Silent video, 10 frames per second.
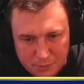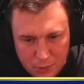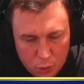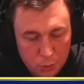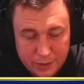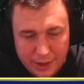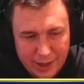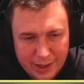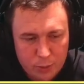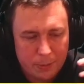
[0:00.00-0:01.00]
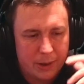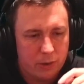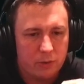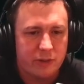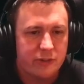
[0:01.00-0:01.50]
or with their equal power
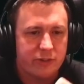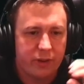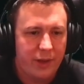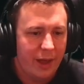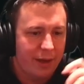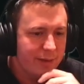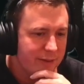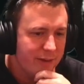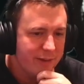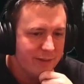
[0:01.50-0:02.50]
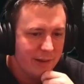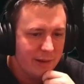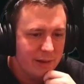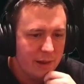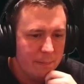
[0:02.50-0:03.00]
creatures. So yeah, it's a nice little